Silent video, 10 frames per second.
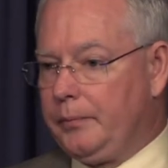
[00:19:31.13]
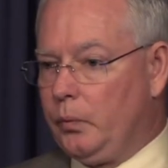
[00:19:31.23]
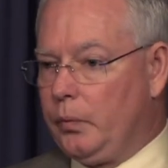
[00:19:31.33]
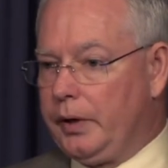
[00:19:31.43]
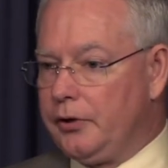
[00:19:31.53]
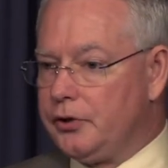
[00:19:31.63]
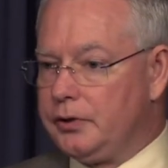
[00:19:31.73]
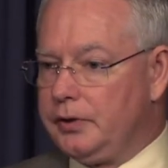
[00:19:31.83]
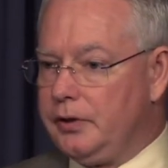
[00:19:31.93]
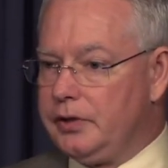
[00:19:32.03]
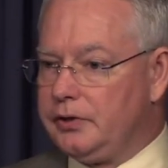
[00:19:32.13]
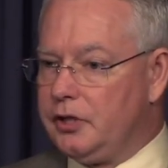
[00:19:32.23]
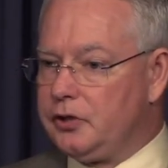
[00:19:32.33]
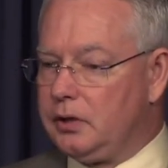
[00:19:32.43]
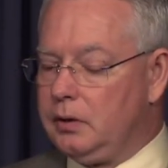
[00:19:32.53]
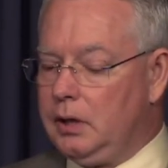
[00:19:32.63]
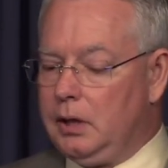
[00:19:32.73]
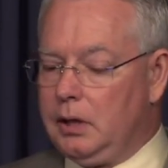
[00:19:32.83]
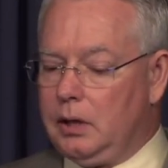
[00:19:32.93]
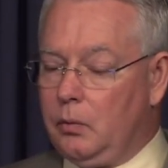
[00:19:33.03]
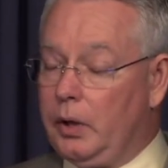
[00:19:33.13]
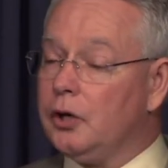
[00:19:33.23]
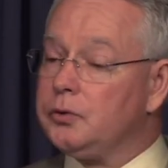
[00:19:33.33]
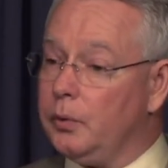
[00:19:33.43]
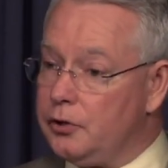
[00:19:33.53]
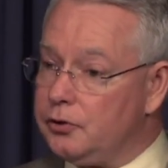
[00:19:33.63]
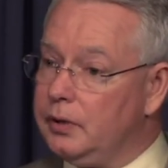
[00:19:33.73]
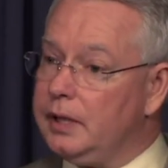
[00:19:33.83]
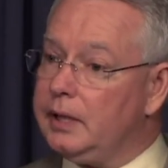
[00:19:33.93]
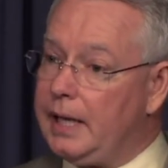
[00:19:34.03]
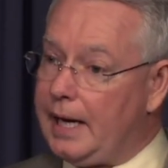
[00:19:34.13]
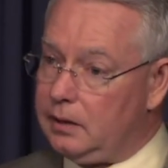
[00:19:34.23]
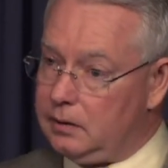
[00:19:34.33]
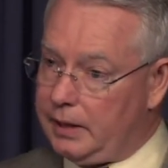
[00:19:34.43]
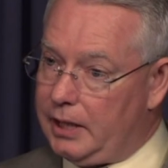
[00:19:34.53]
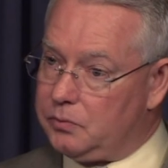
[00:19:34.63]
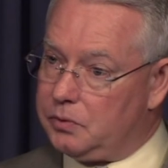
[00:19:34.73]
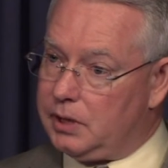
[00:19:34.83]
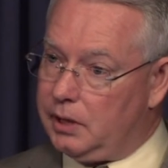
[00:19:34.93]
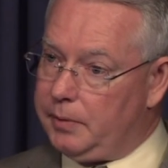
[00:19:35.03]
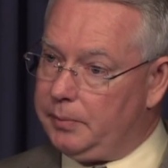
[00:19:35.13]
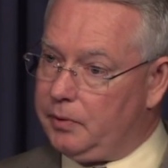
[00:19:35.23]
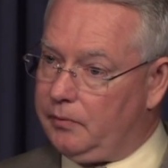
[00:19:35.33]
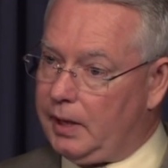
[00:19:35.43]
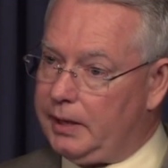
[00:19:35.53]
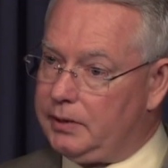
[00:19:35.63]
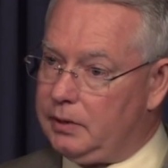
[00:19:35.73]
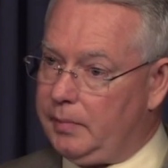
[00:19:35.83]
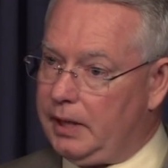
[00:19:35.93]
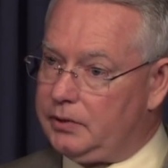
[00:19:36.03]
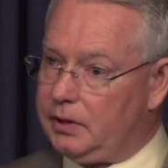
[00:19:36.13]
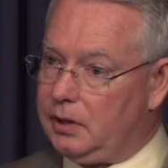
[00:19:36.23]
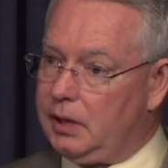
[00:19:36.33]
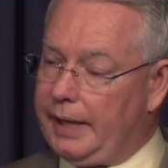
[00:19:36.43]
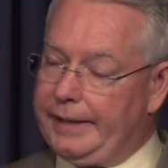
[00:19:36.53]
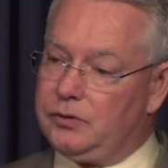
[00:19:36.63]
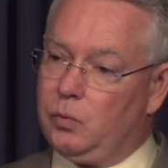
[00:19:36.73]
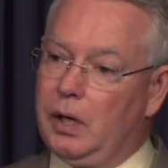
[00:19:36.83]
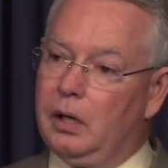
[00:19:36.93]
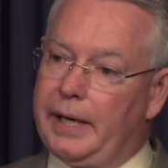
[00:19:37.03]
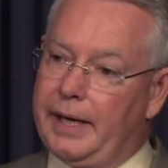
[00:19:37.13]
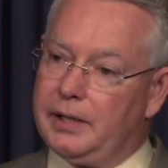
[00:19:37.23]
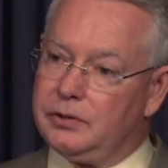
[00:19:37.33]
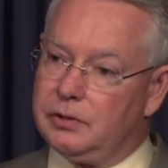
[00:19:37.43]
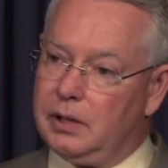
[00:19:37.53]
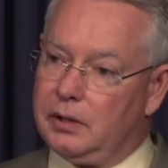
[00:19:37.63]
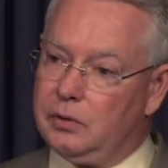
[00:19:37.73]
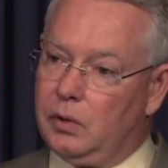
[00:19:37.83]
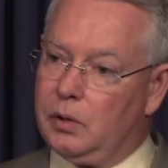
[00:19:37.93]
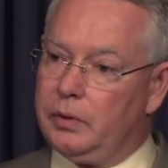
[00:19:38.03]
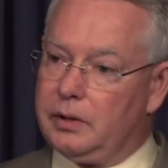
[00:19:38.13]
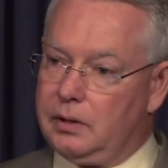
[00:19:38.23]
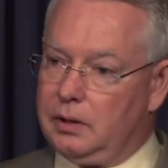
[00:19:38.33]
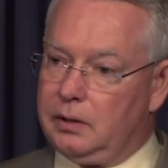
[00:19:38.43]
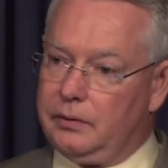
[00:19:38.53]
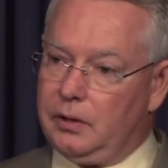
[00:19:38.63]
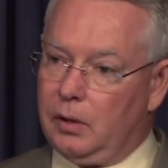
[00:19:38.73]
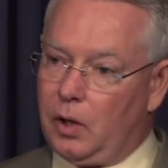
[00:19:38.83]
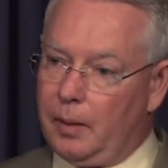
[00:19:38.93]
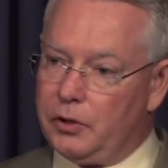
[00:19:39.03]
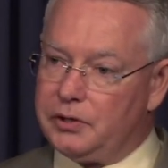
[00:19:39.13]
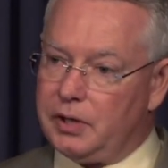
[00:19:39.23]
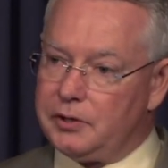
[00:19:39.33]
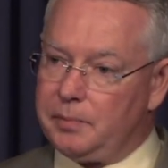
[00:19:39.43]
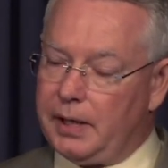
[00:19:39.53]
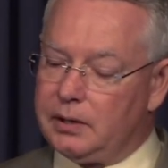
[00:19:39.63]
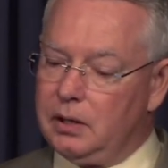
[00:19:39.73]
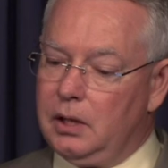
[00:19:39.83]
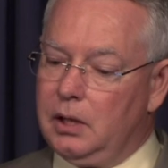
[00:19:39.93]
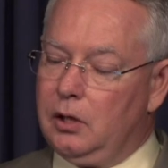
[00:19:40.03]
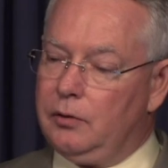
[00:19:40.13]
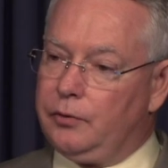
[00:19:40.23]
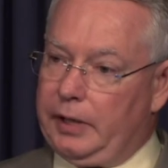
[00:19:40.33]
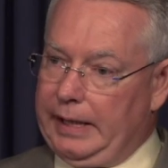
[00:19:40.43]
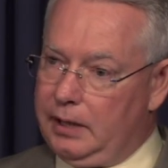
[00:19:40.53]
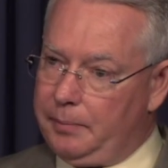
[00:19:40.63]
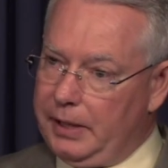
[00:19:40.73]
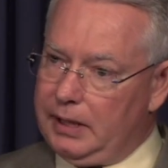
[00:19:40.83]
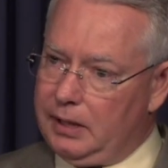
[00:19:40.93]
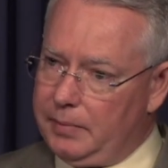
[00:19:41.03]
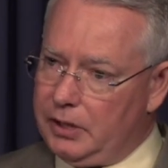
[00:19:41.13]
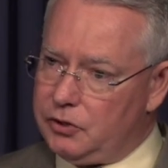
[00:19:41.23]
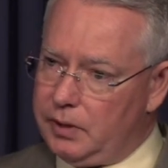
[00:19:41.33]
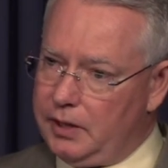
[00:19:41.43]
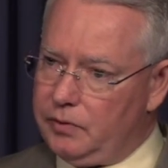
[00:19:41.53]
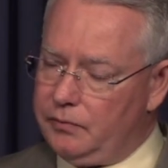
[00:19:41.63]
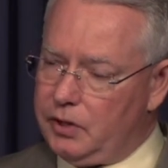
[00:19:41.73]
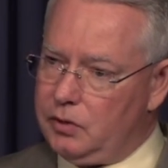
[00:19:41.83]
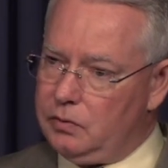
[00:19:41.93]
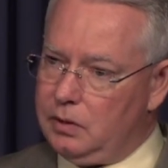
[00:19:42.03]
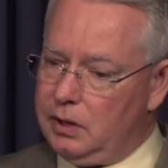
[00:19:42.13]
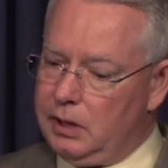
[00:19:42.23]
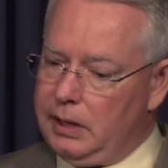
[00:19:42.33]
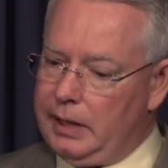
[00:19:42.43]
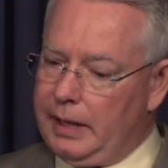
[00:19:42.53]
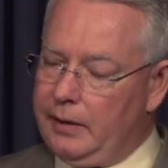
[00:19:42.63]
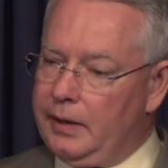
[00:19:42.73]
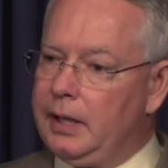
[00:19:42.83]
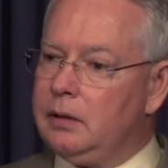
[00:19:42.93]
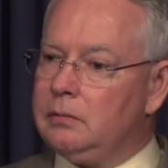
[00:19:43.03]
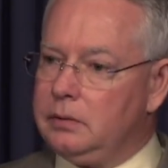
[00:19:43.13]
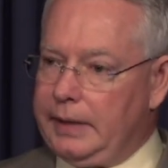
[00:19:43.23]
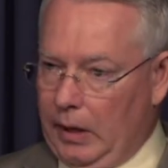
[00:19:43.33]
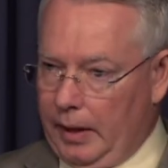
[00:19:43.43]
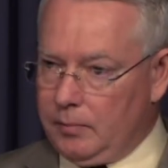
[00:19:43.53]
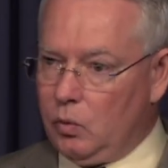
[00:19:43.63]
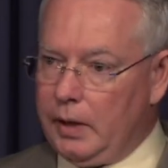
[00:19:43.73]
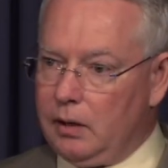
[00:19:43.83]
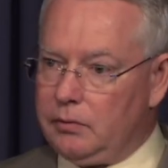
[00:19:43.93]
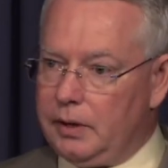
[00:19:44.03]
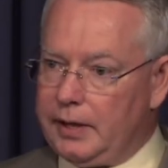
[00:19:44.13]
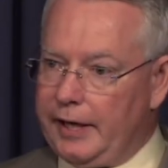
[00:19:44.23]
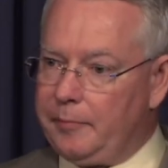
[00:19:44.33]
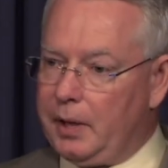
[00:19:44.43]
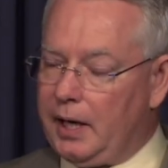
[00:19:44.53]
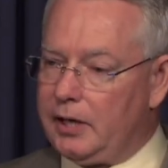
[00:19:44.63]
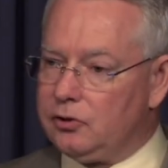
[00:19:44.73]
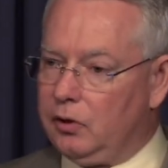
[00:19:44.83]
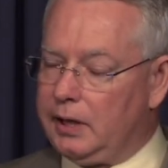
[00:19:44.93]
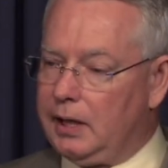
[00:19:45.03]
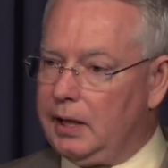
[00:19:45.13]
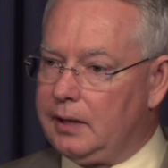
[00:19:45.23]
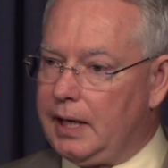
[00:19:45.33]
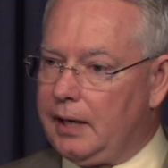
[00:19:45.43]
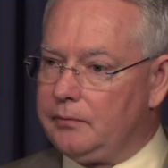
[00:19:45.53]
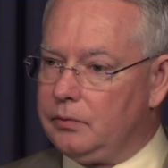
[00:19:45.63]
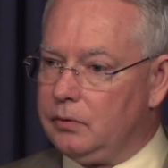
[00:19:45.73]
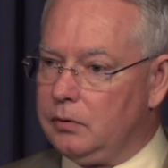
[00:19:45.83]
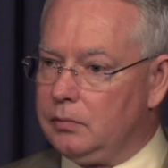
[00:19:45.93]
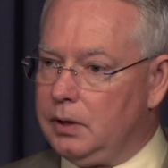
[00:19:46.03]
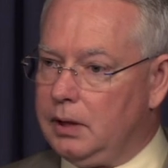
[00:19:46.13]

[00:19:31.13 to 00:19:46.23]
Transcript: we understood their decision. We also understood that that case was going to be provided to Mesa, as well as the one with the armed robbery suspect, for an independent administrative review. And then now I'm aware that the FBI is looking at that for